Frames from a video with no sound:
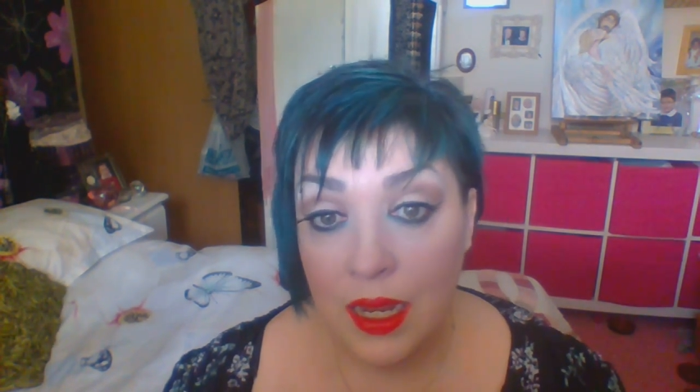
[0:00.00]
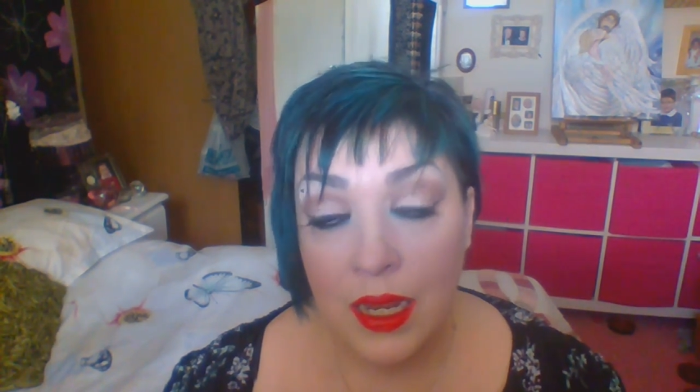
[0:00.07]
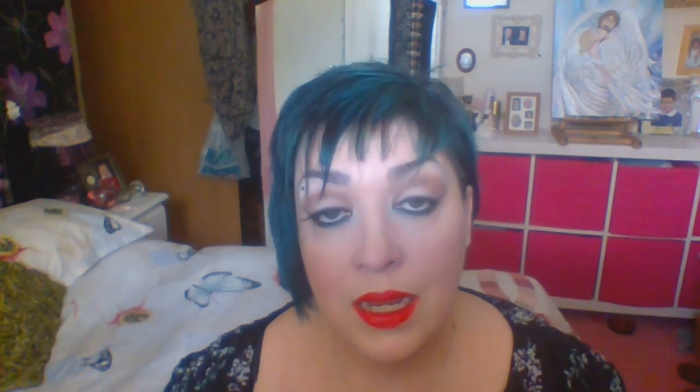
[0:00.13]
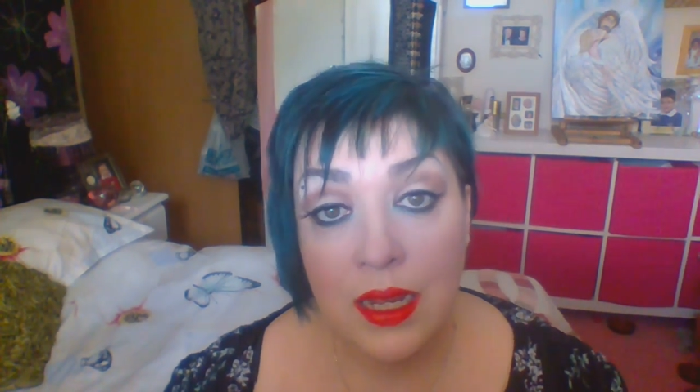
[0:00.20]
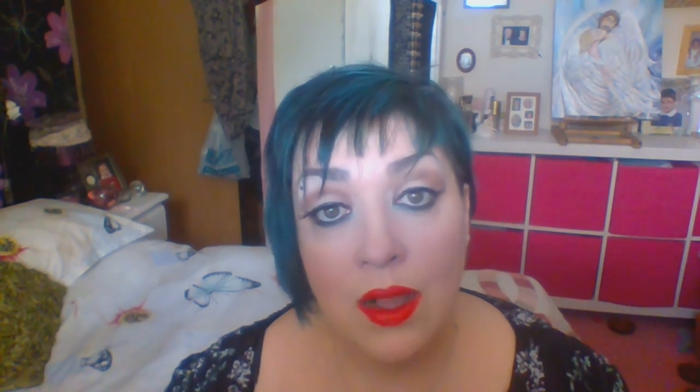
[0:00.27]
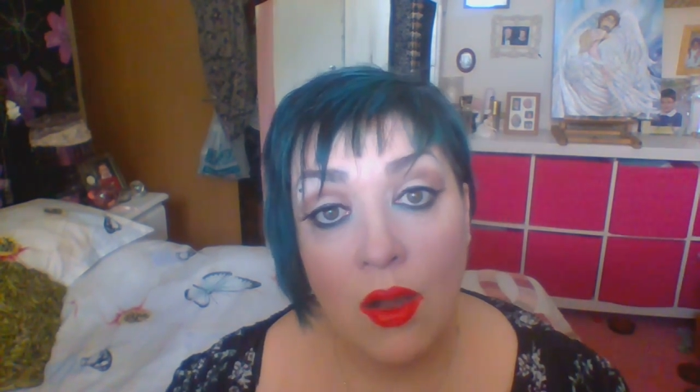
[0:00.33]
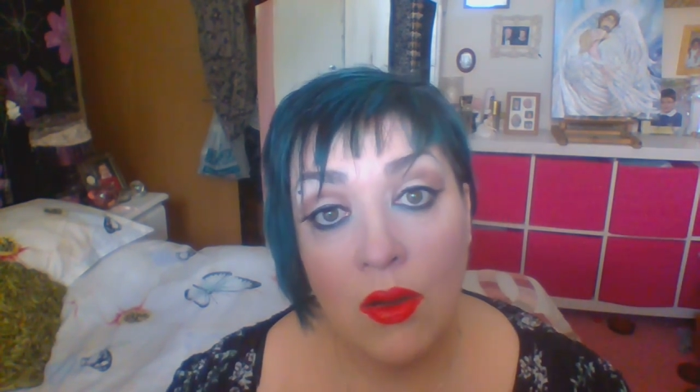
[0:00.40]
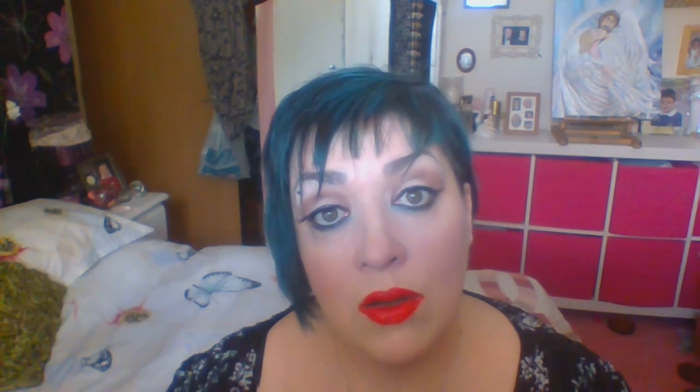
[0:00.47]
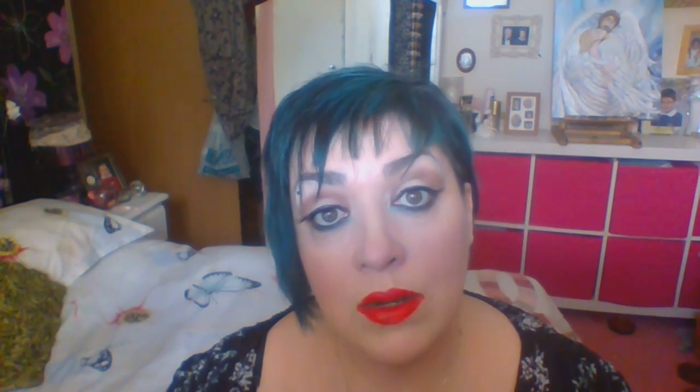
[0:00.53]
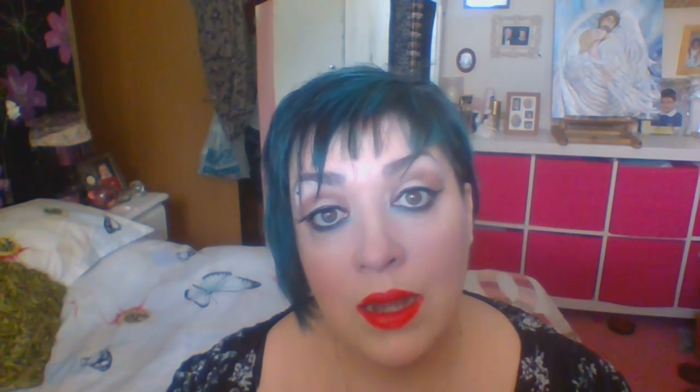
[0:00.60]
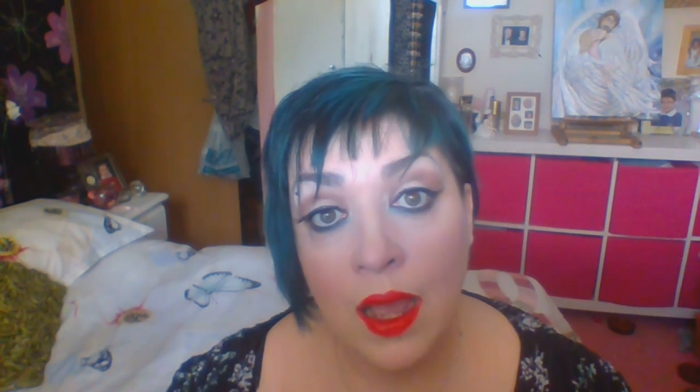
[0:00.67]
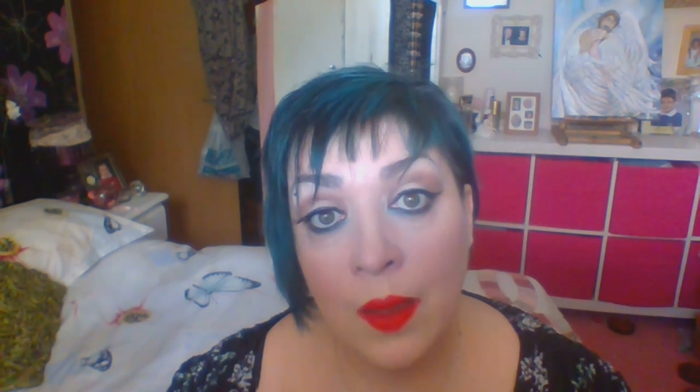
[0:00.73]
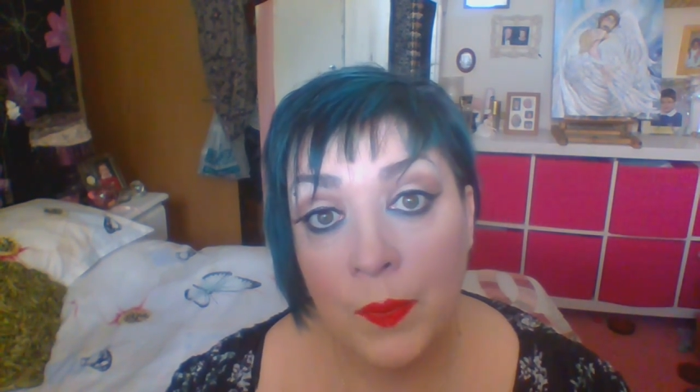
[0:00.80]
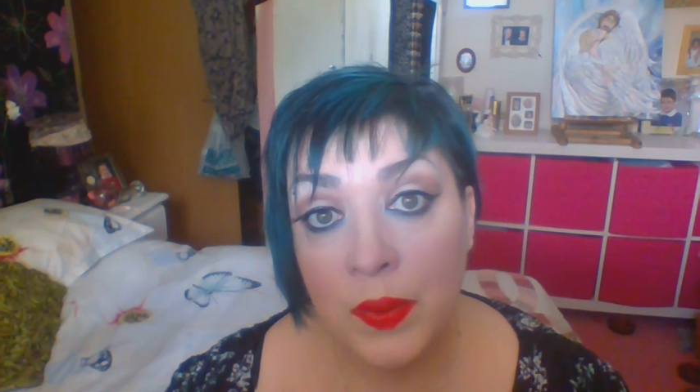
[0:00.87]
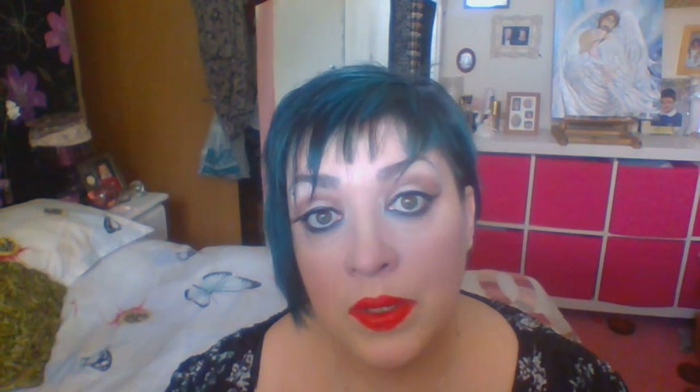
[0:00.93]
it can't
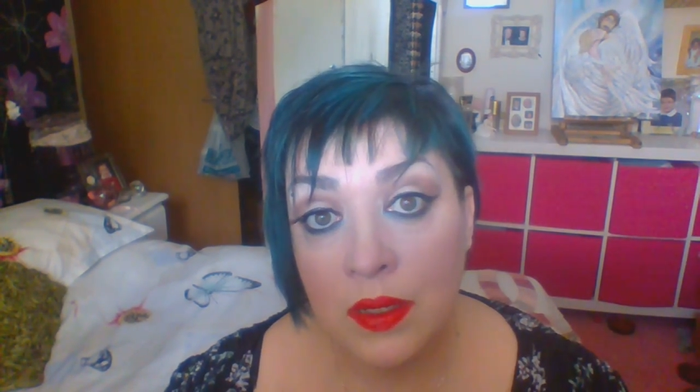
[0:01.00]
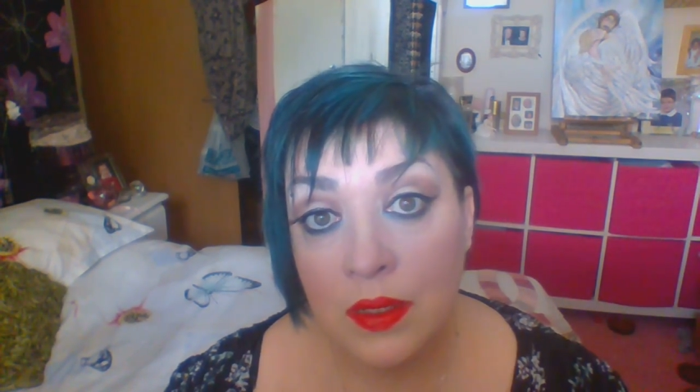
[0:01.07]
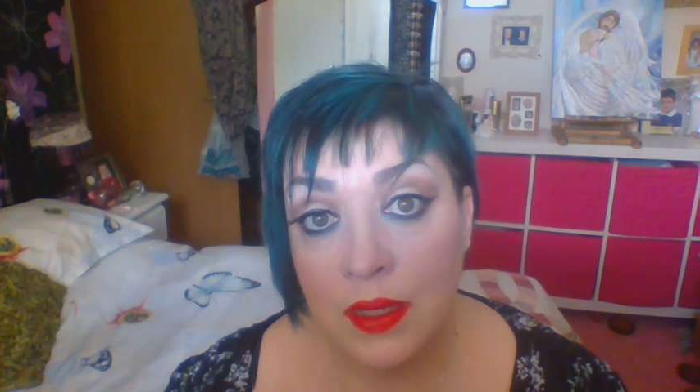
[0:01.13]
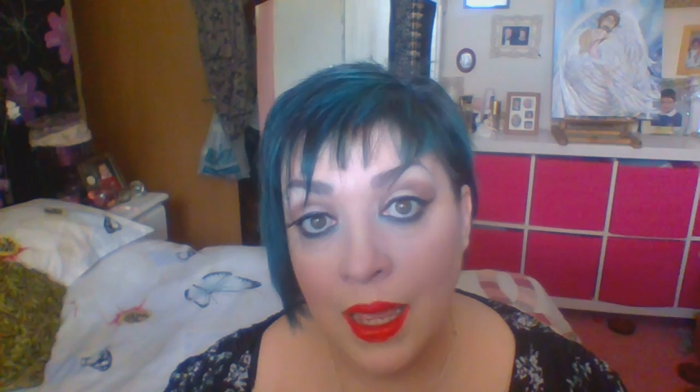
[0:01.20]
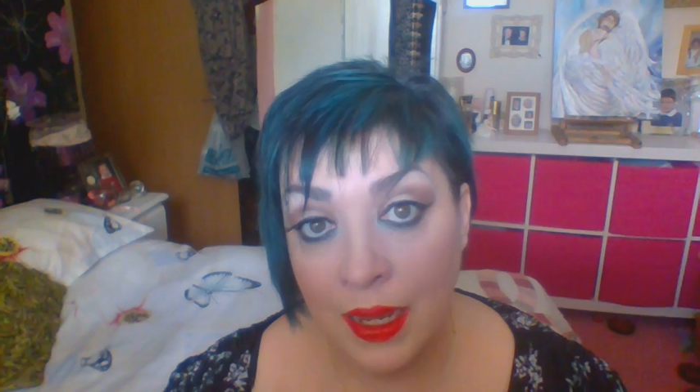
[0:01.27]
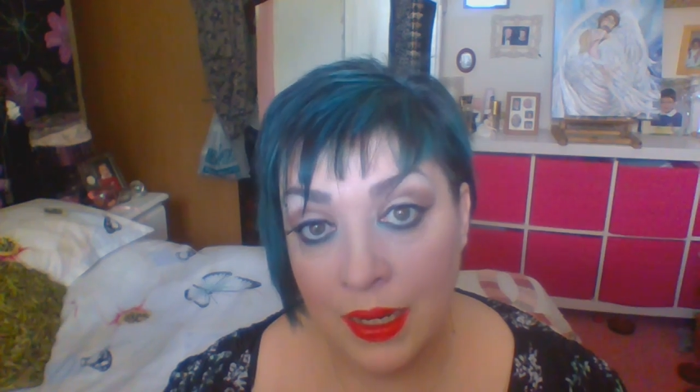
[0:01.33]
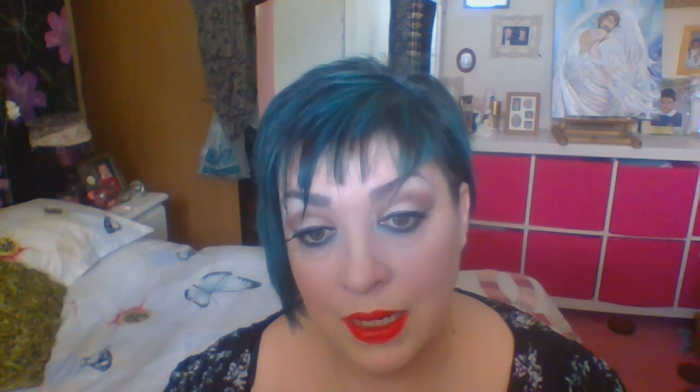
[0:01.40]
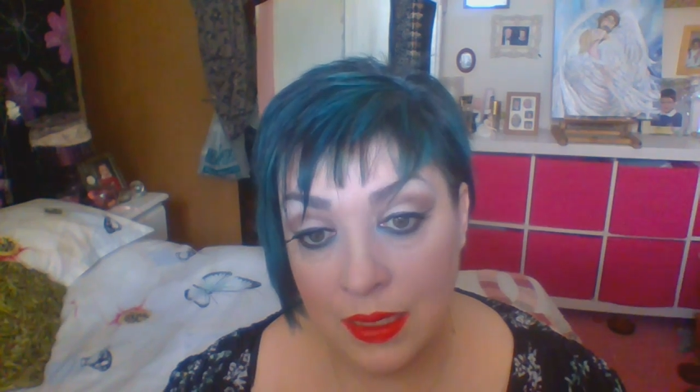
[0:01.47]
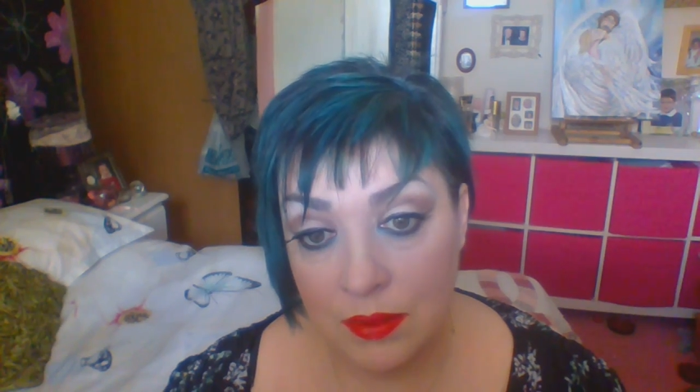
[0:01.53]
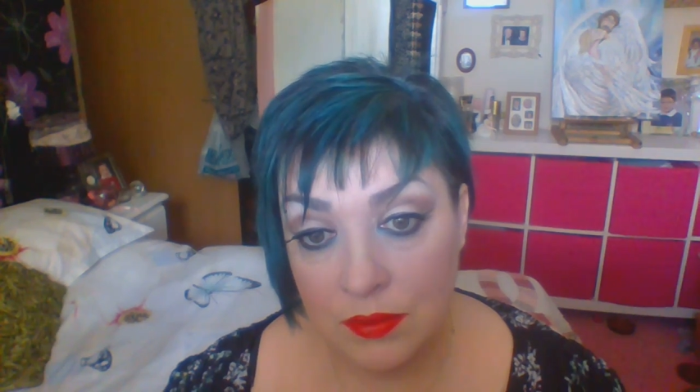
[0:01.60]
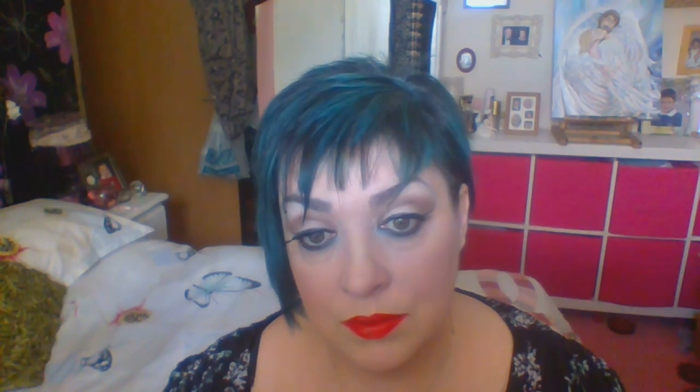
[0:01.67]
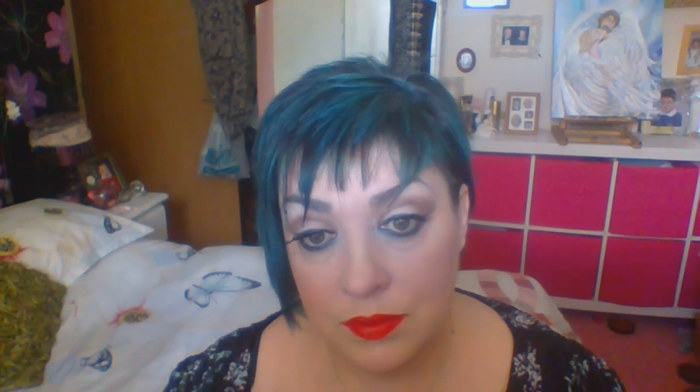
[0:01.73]
happen, can it?